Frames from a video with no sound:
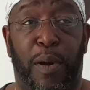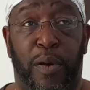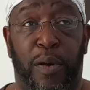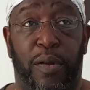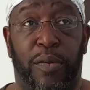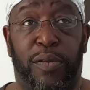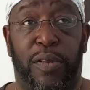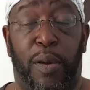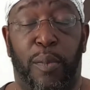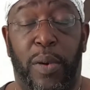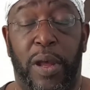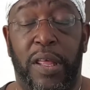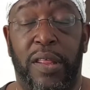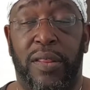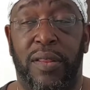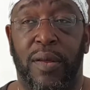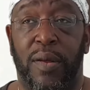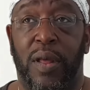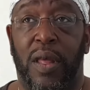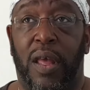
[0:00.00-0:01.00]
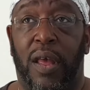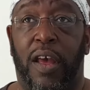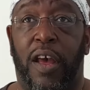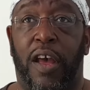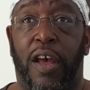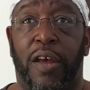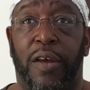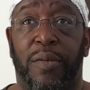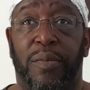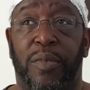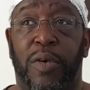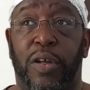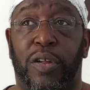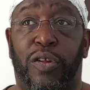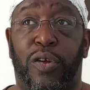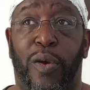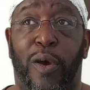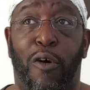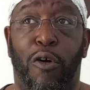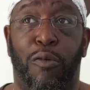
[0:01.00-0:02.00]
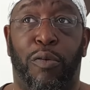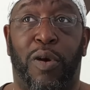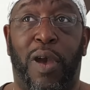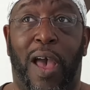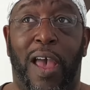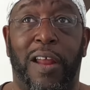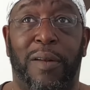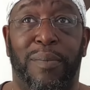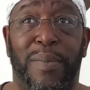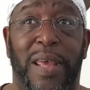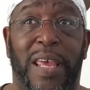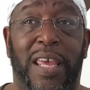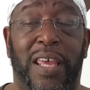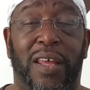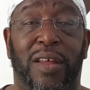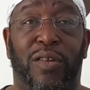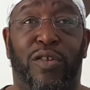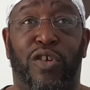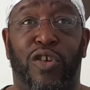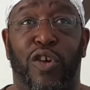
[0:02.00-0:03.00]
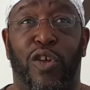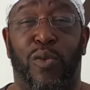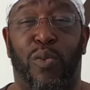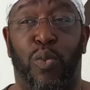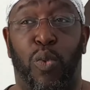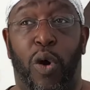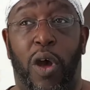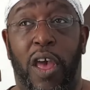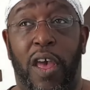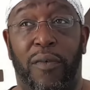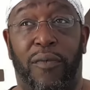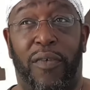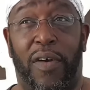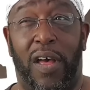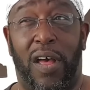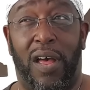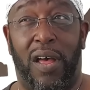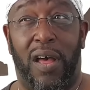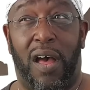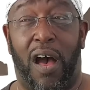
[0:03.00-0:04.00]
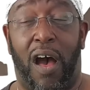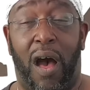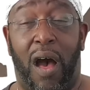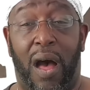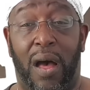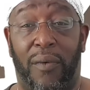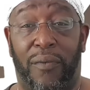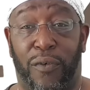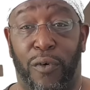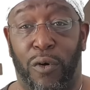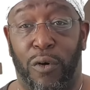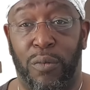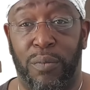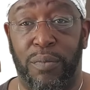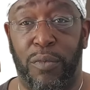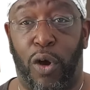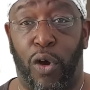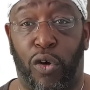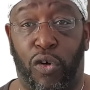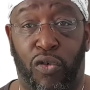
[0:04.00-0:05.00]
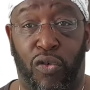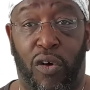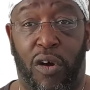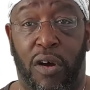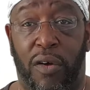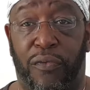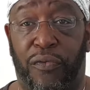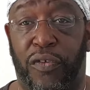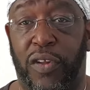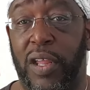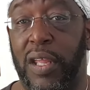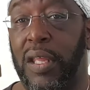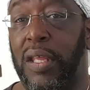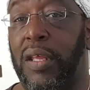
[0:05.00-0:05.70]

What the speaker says: some ways, to help guide me to use whatever art form or craft